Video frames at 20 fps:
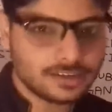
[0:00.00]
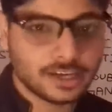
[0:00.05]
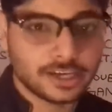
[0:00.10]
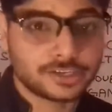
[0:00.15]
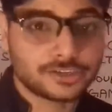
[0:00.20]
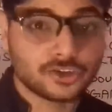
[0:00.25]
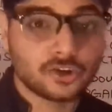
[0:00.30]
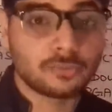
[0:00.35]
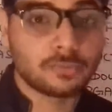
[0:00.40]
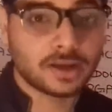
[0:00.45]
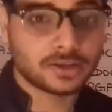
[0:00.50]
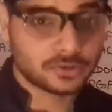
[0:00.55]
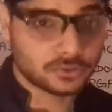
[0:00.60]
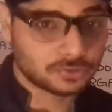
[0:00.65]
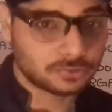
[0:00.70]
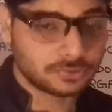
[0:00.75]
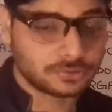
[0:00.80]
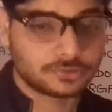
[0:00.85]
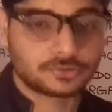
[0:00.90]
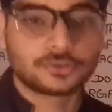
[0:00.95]

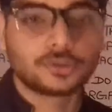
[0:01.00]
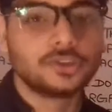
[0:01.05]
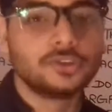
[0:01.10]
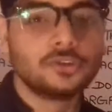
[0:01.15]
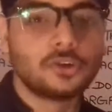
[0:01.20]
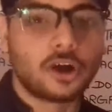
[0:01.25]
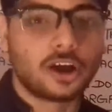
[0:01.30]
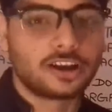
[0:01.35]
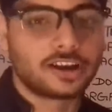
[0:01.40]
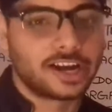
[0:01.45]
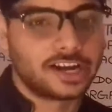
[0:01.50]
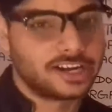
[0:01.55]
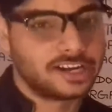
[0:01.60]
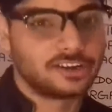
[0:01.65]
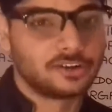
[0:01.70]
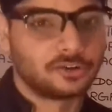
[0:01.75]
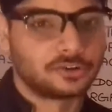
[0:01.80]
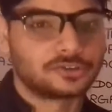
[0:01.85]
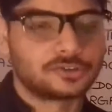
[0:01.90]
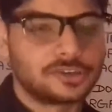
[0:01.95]
Stromas, so you
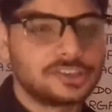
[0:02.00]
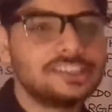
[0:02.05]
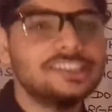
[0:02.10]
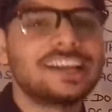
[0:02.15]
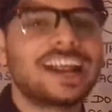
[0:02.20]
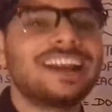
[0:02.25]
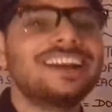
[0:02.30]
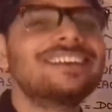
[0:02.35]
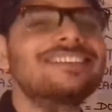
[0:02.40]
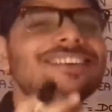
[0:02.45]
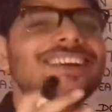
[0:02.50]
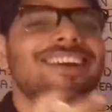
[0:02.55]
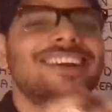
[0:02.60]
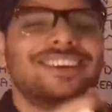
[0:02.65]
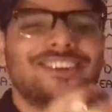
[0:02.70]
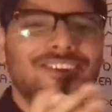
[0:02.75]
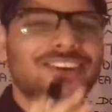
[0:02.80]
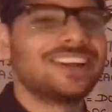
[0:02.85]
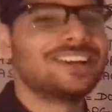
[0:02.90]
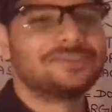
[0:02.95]
already know. So these are
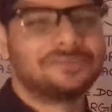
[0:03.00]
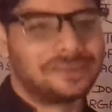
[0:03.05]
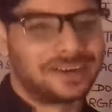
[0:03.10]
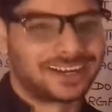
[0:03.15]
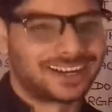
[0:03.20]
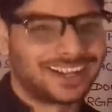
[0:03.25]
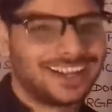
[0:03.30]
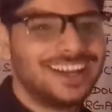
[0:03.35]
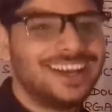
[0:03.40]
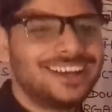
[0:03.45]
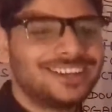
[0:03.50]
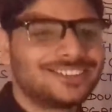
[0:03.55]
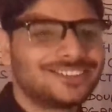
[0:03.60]
literally known as what?